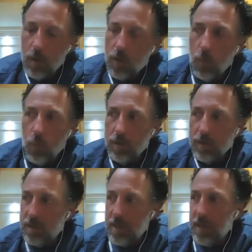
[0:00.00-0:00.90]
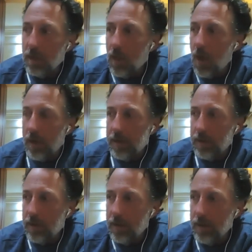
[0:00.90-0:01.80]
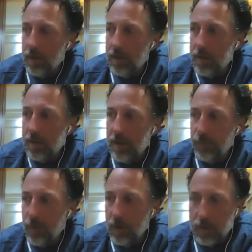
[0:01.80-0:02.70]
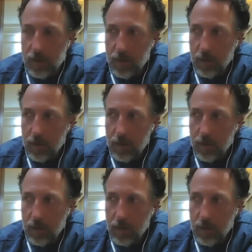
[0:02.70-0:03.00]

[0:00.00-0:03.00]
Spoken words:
you wouldn't see a lot different